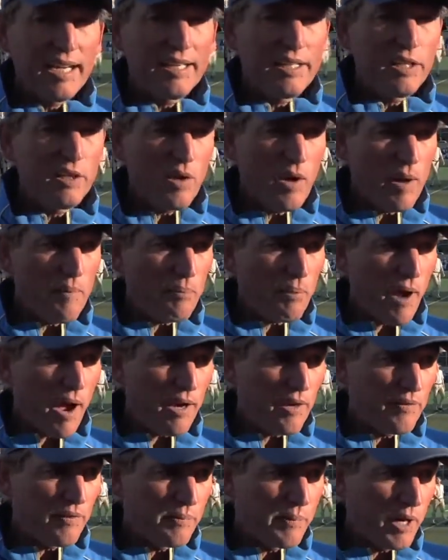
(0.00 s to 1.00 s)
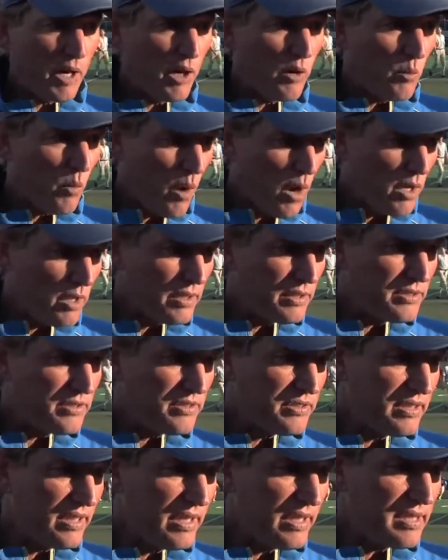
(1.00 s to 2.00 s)
Uh, you know, I'm proud of them. Aaron
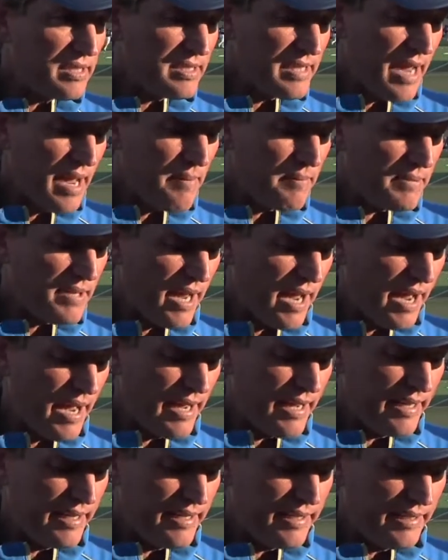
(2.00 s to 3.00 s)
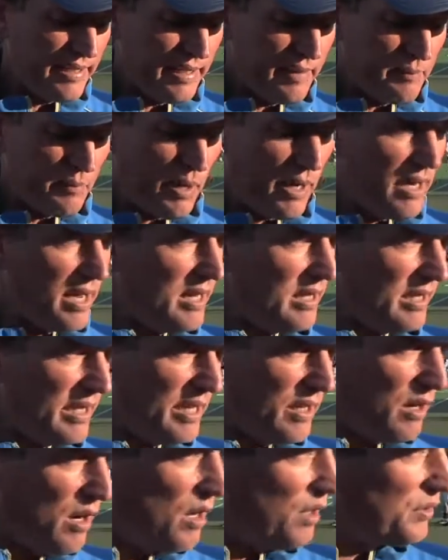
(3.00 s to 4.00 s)
Wallace, uh, Sam Ty, and, and Brett
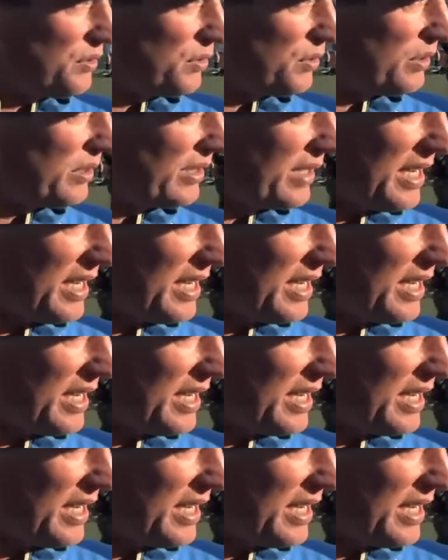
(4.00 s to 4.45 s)
Hundley are all doing a